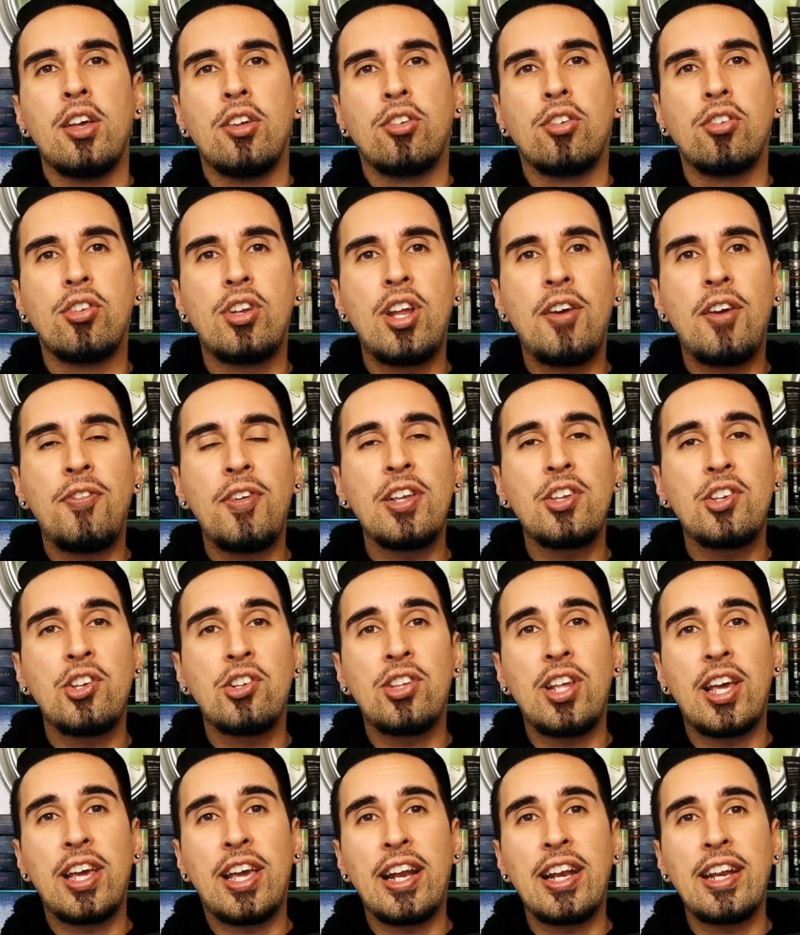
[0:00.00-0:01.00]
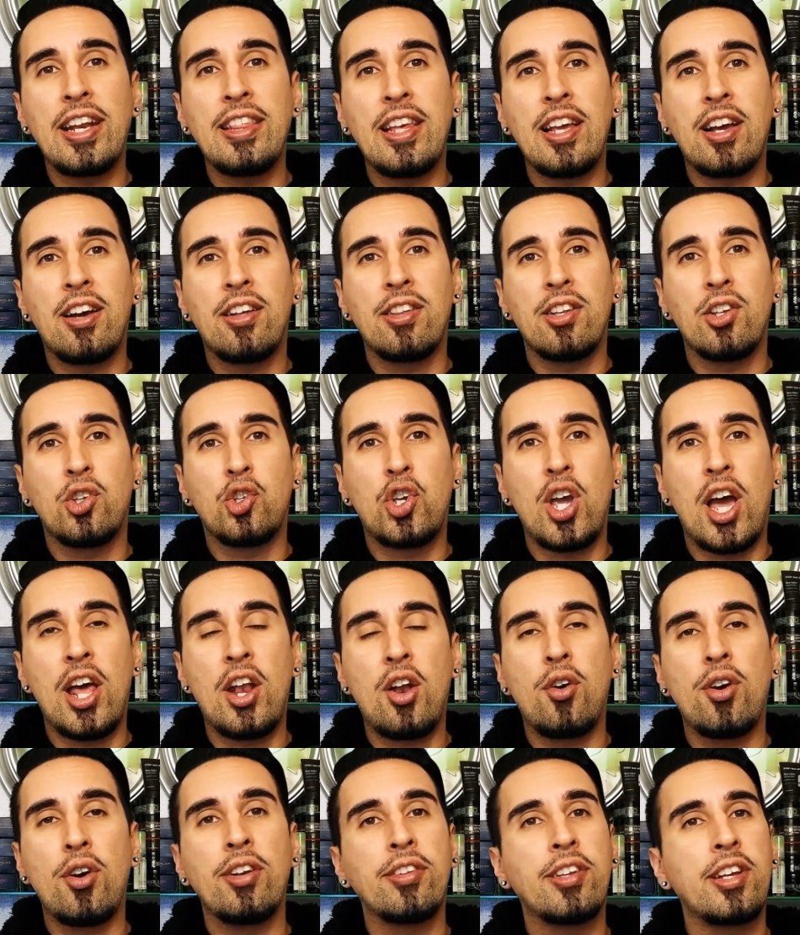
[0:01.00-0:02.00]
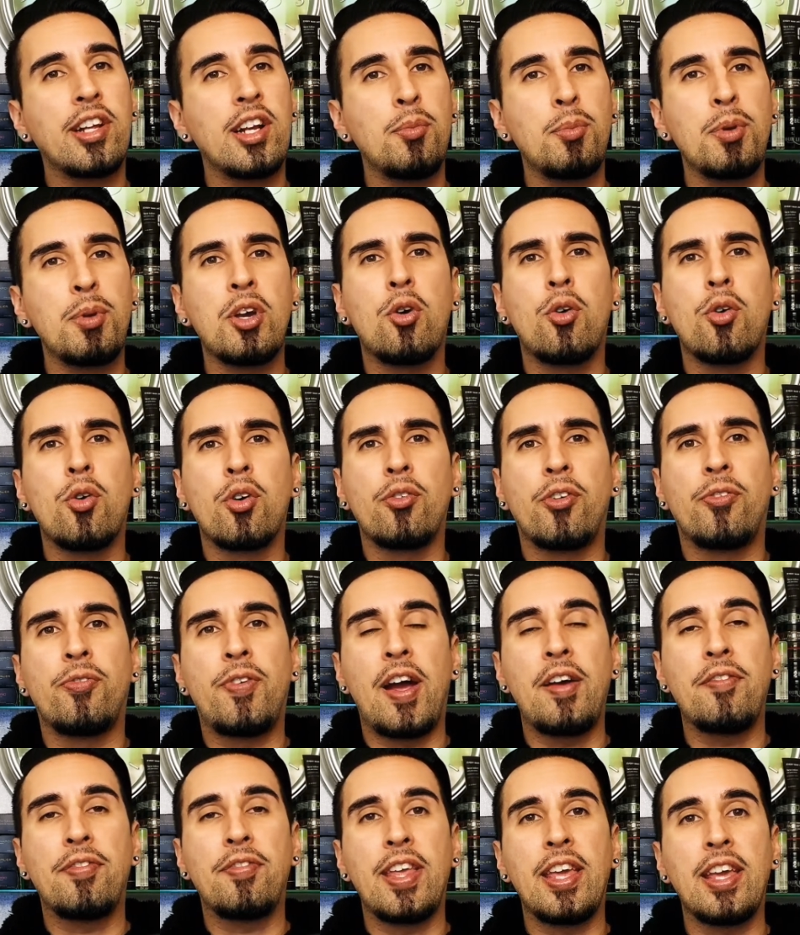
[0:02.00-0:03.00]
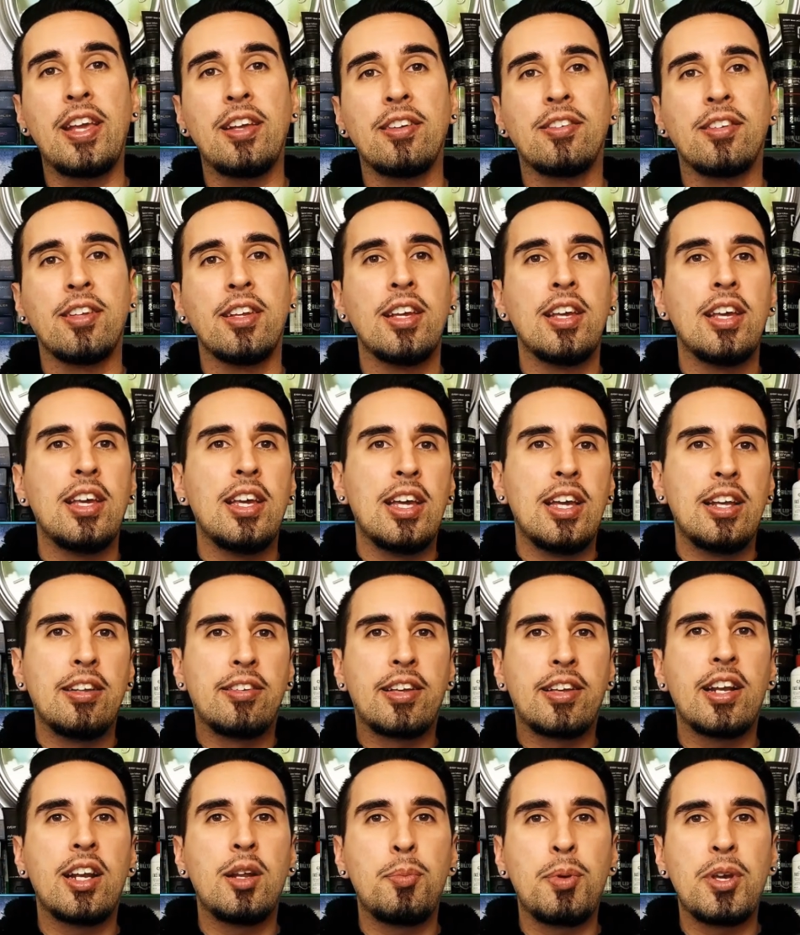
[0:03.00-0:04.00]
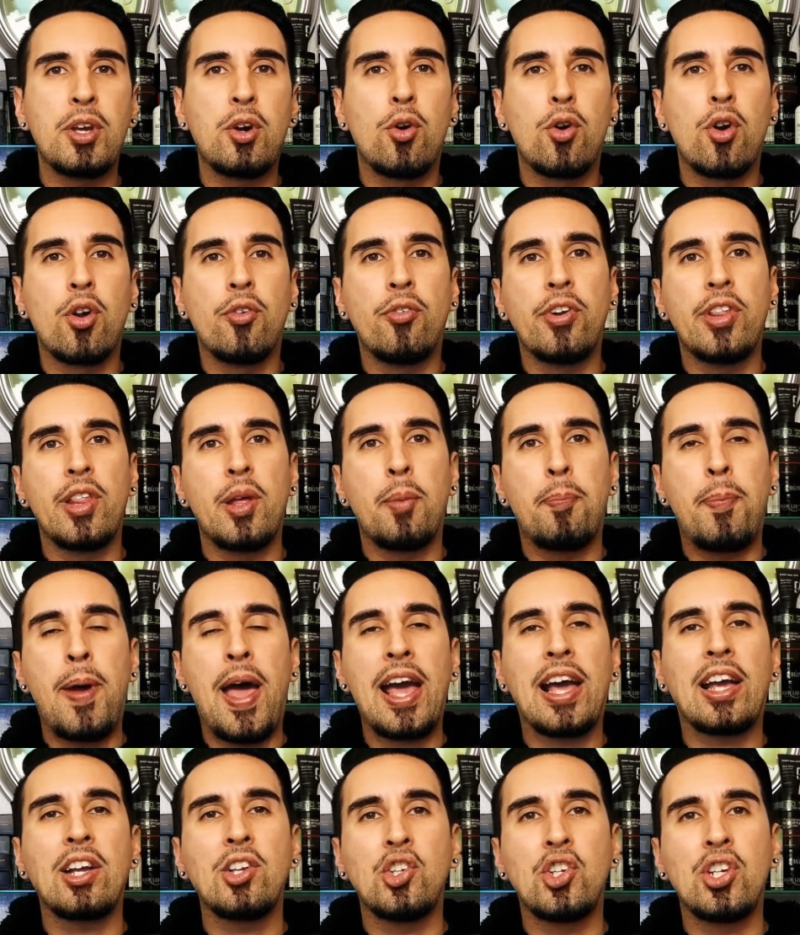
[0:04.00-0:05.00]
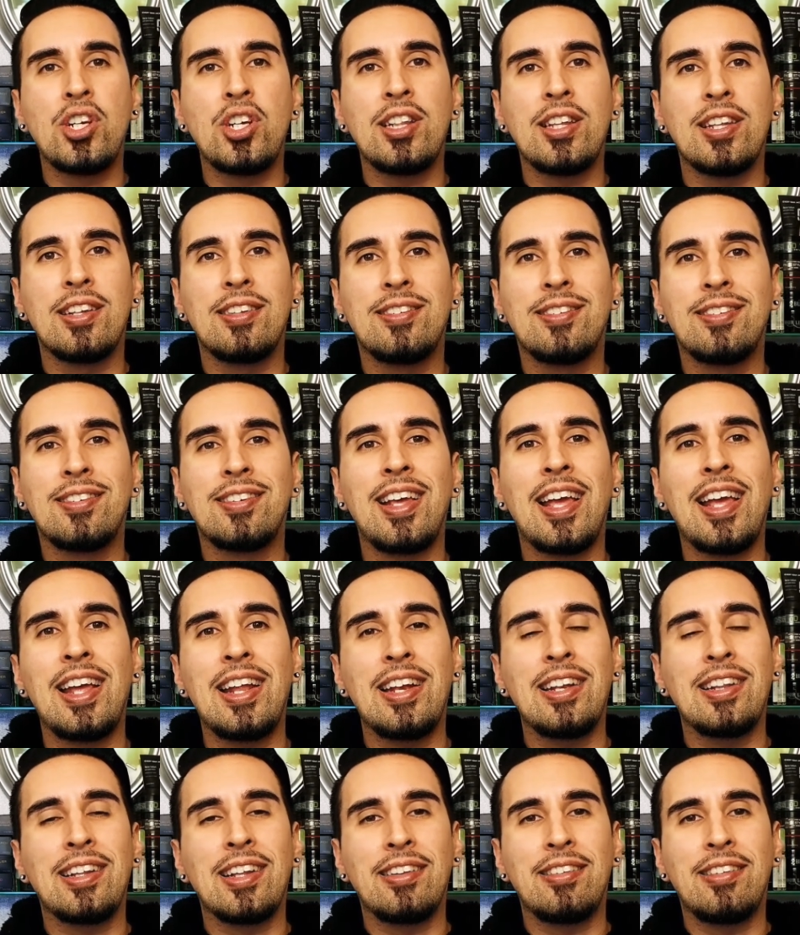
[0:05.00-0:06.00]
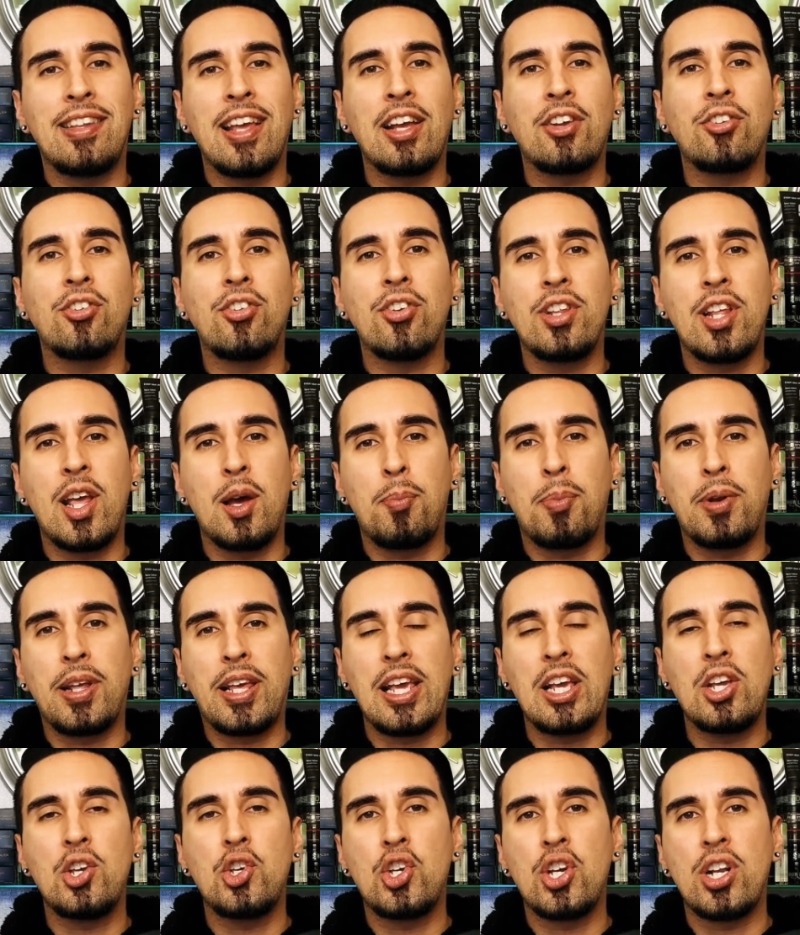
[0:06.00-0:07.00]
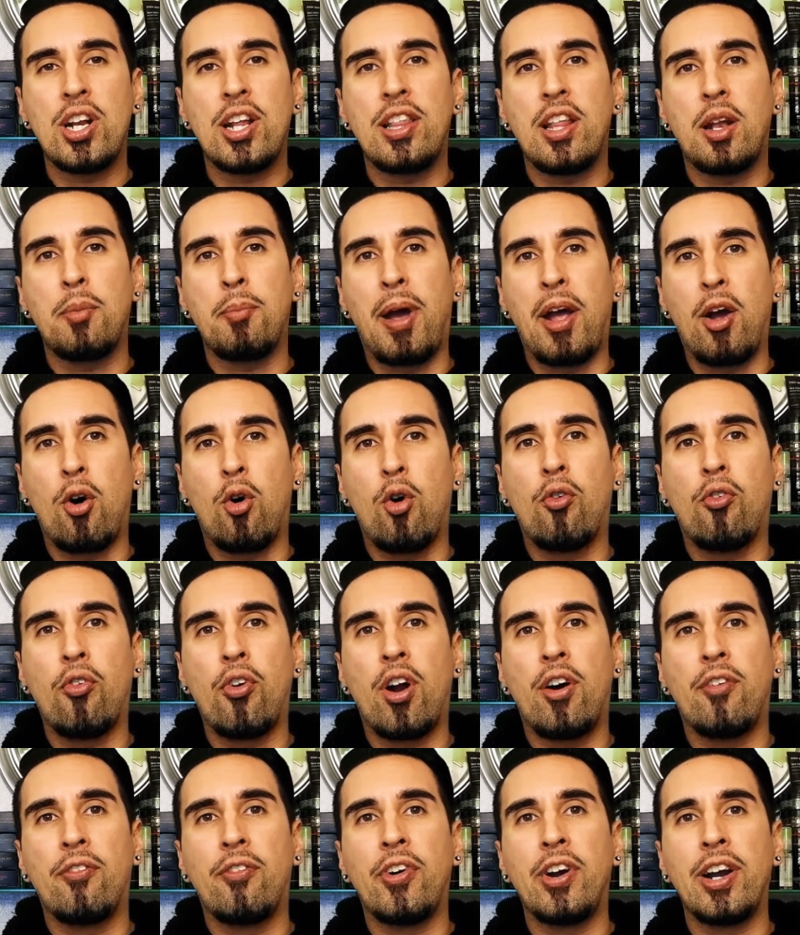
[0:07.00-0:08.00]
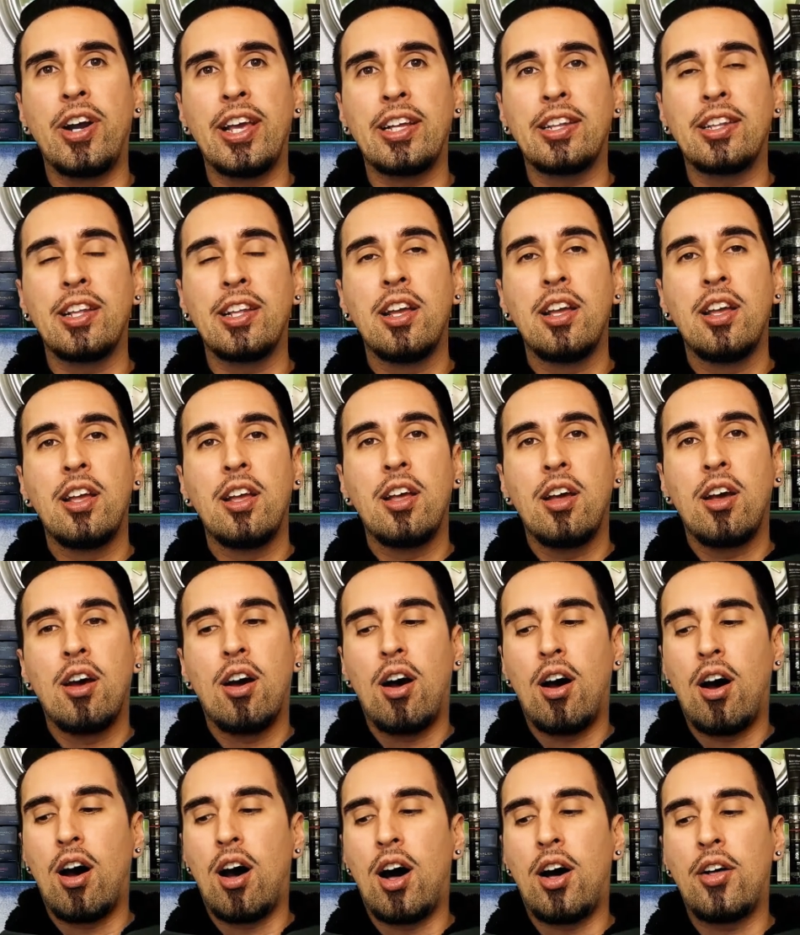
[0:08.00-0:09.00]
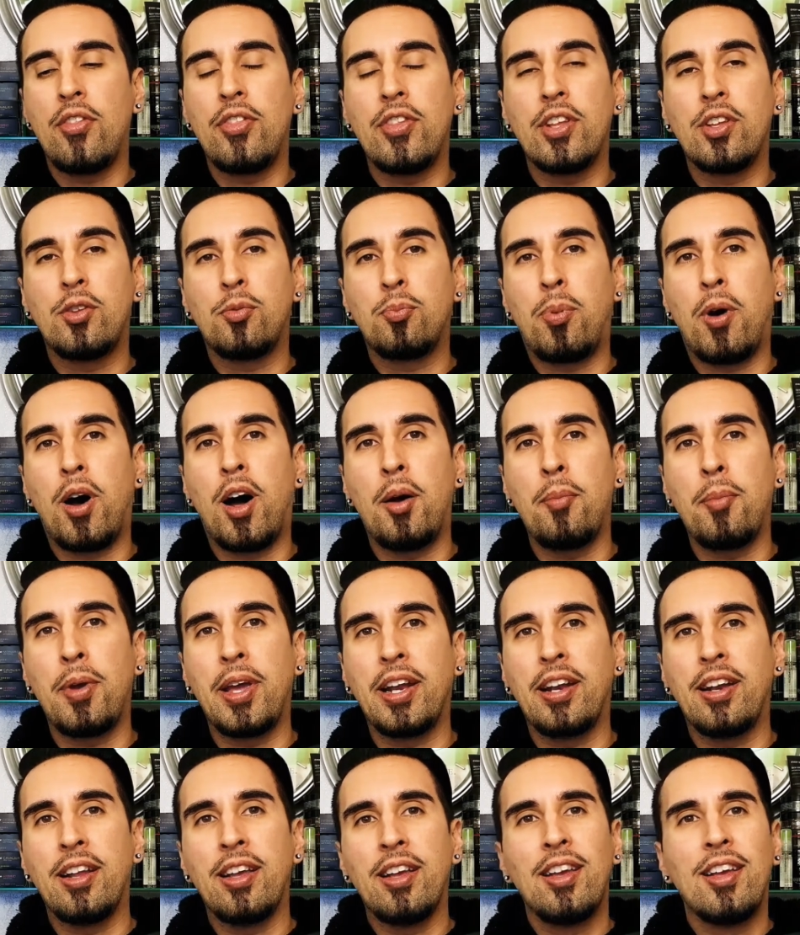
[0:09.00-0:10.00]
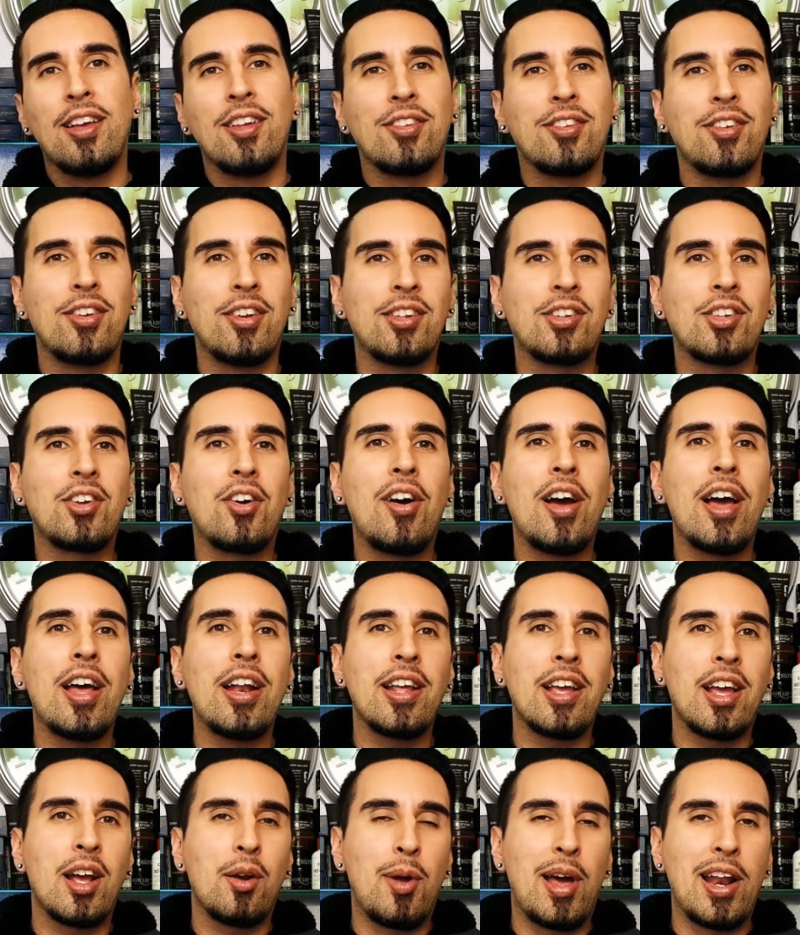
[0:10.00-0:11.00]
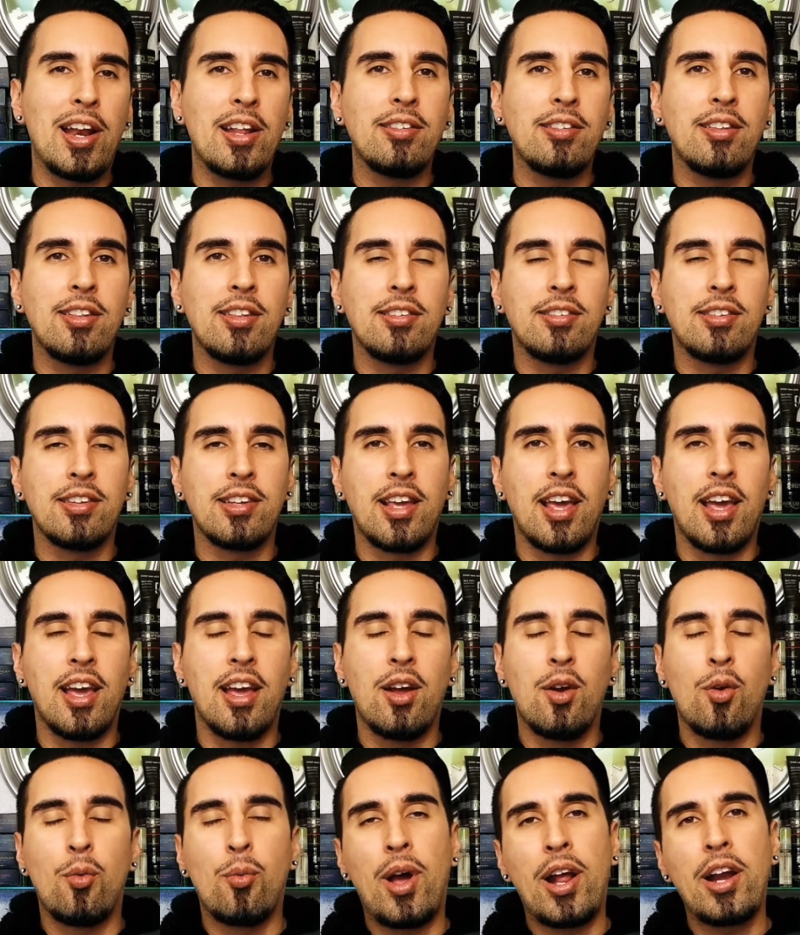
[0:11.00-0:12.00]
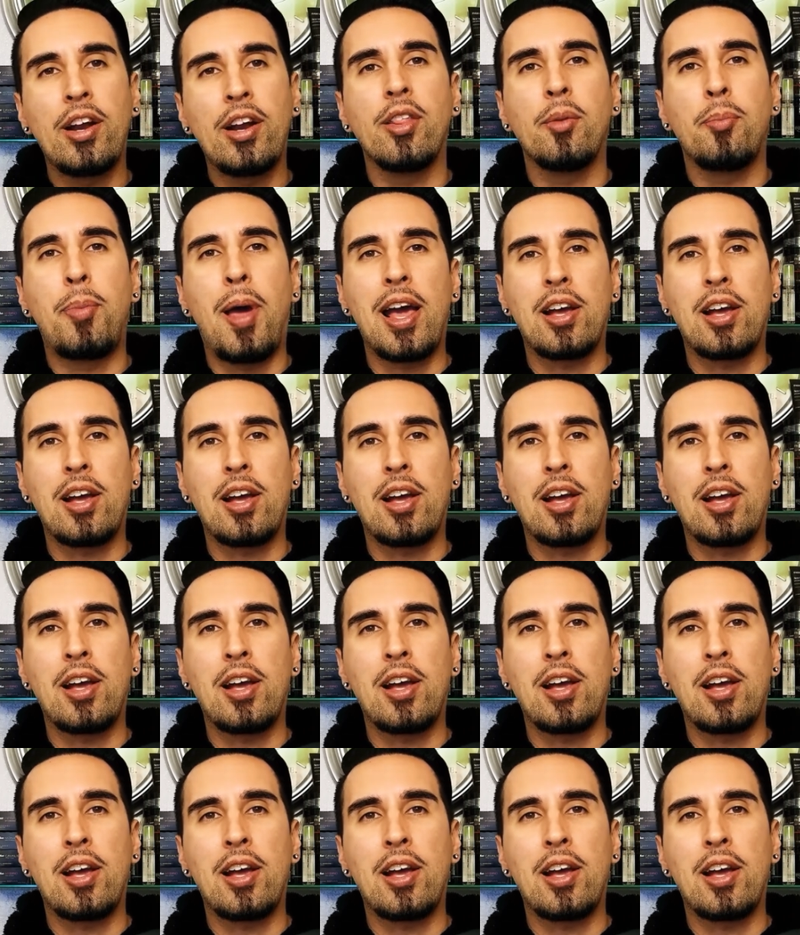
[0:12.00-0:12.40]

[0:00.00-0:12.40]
So definitely just like anything on this channel it's going to be going over five things. It's going to be going over the packaging, the scent, the texture, the application and then my overall verdict on this pomade. So let's go ahead and get right into this and get right into the